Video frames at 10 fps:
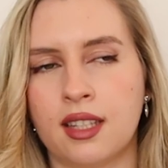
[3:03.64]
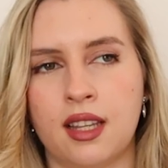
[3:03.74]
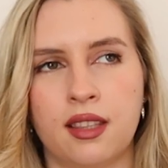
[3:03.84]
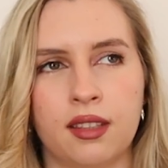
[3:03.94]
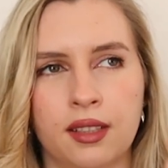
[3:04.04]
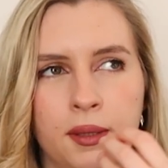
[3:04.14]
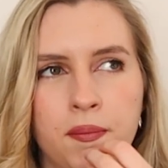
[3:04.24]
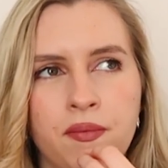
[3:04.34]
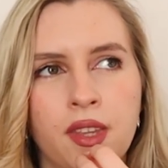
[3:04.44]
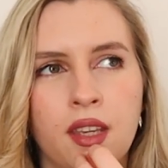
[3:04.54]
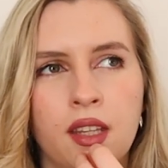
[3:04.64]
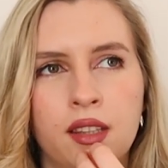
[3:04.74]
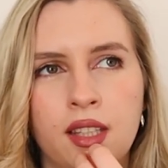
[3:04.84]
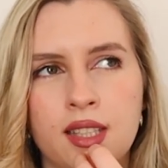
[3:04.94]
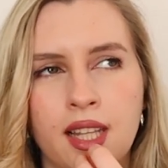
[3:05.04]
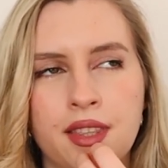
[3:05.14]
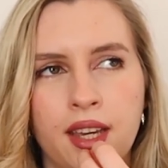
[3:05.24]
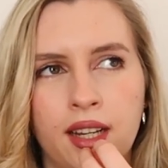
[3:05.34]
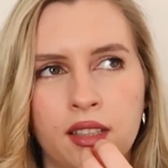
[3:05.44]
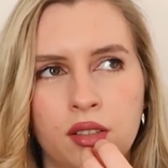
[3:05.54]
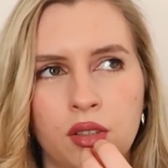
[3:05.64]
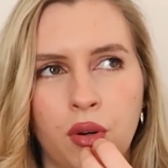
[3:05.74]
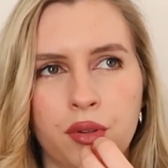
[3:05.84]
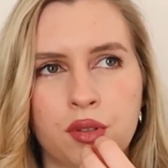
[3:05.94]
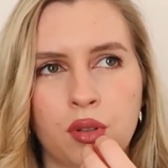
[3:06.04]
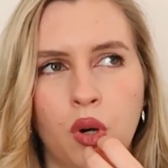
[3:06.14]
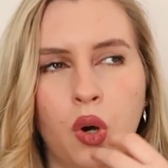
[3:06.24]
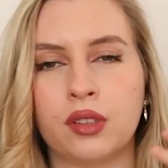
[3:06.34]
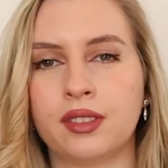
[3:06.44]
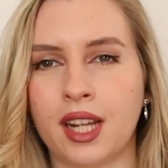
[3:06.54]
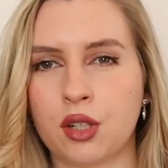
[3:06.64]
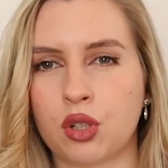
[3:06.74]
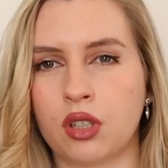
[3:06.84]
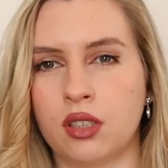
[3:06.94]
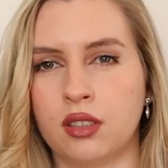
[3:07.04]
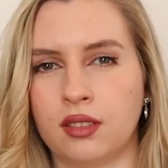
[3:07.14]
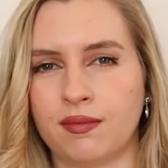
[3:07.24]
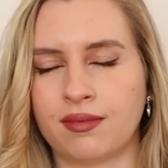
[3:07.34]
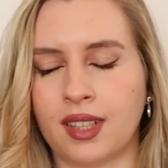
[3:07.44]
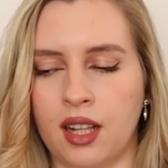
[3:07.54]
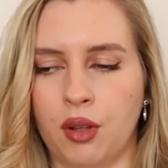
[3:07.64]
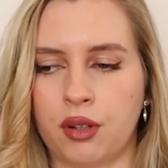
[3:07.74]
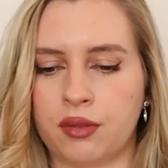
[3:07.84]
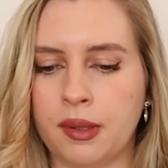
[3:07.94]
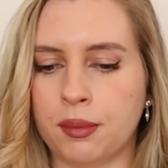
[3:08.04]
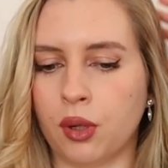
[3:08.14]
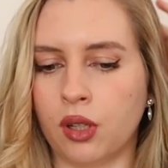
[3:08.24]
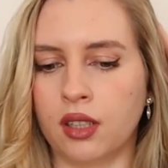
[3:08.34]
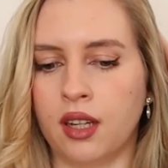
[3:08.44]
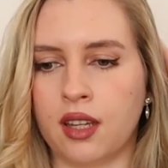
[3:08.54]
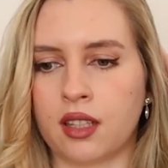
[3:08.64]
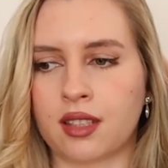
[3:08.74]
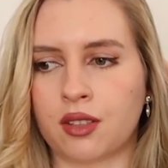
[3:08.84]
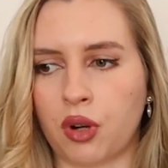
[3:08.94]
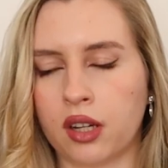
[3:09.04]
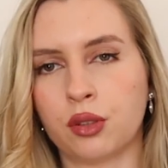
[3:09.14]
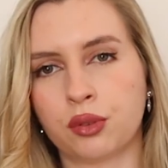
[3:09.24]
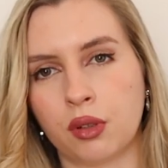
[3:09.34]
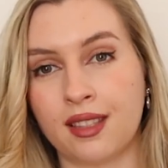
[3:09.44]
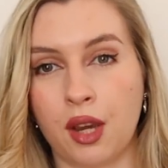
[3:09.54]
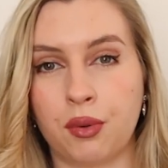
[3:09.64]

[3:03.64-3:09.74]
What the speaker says: and things like that. Also tension, a lot of people struggle to stay